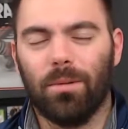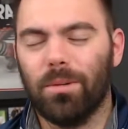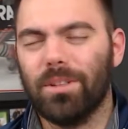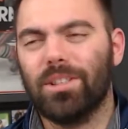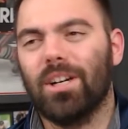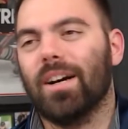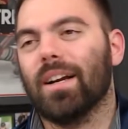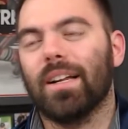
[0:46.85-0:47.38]
We're
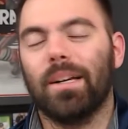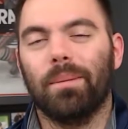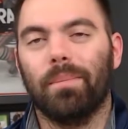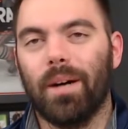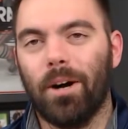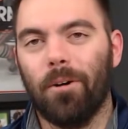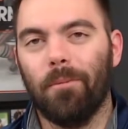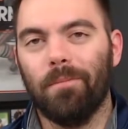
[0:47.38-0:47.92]
talking
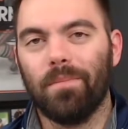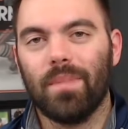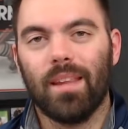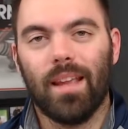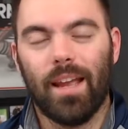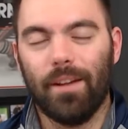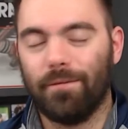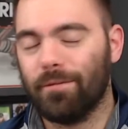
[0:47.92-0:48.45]
about
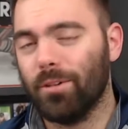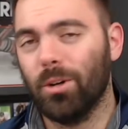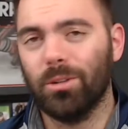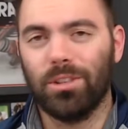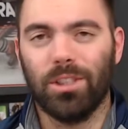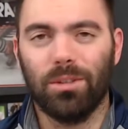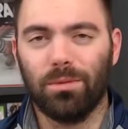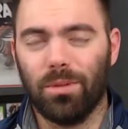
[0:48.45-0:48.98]
a
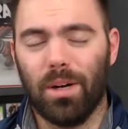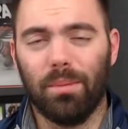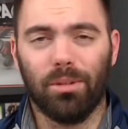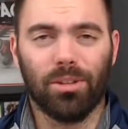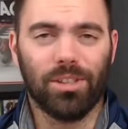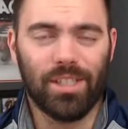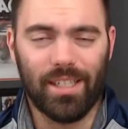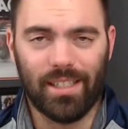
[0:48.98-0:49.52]
frozen
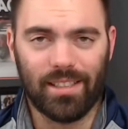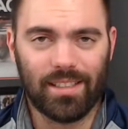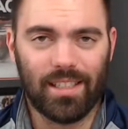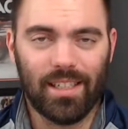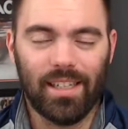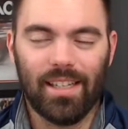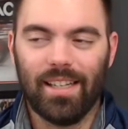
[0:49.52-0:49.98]
rubber disc,